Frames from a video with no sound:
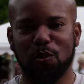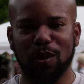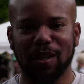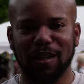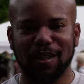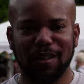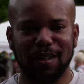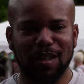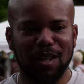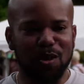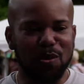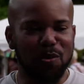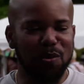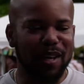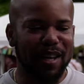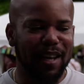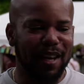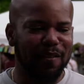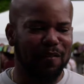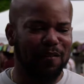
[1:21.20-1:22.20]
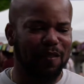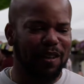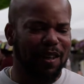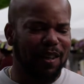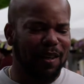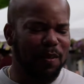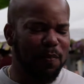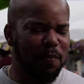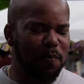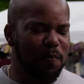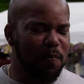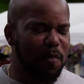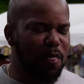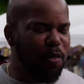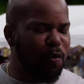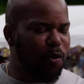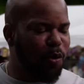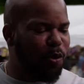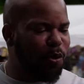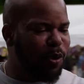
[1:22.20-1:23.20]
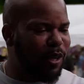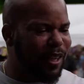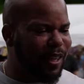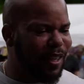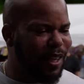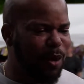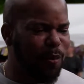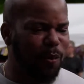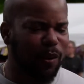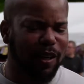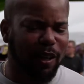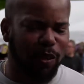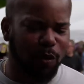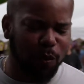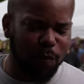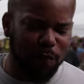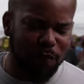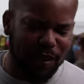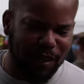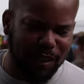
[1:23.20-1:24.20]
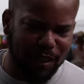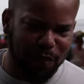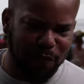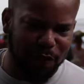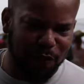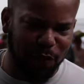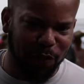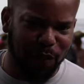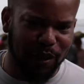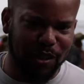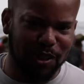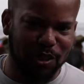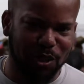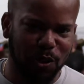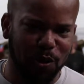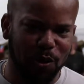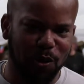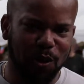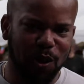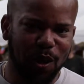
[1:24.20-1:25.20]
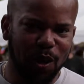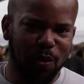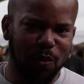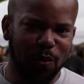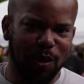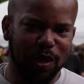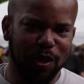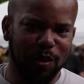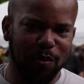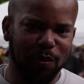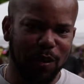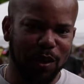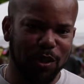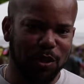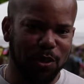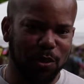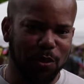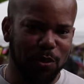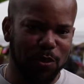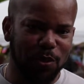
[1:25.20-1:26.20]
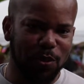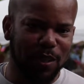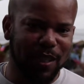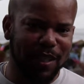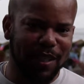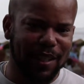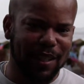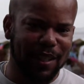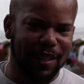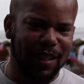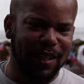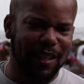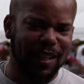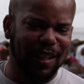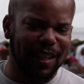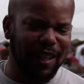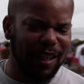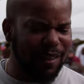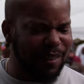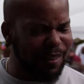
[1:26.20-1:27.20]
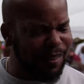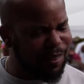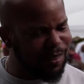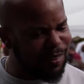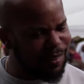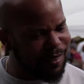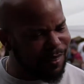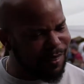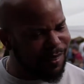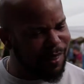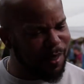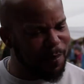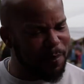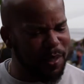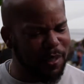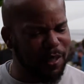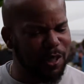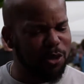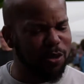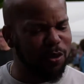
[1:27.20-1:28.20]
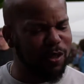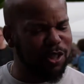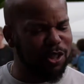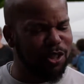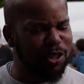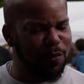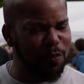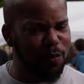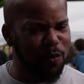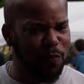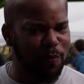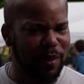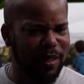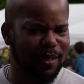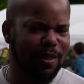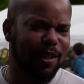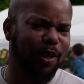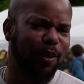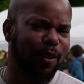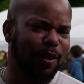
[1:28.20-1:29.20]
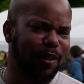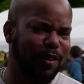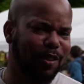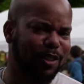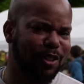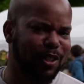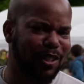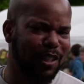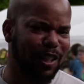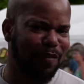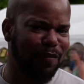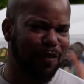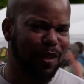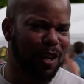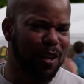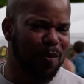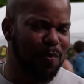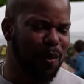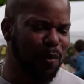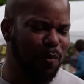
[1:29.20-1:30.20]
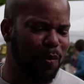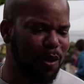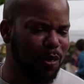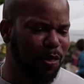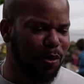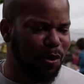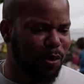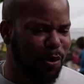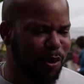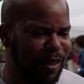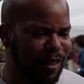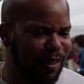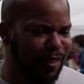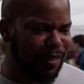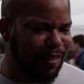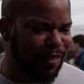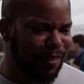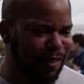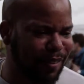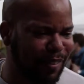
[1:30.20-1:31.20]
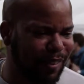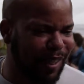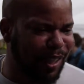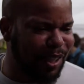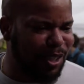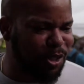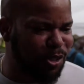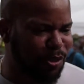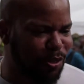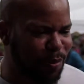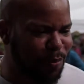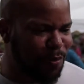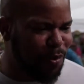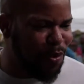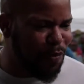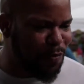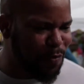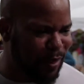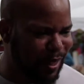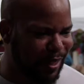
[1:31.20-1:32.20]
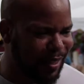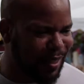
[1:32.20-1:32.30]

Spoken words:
Well, we have thrown in our Caribbean influence. So we do the traditional movements that are a little stiff, but we throw in a little extra movement.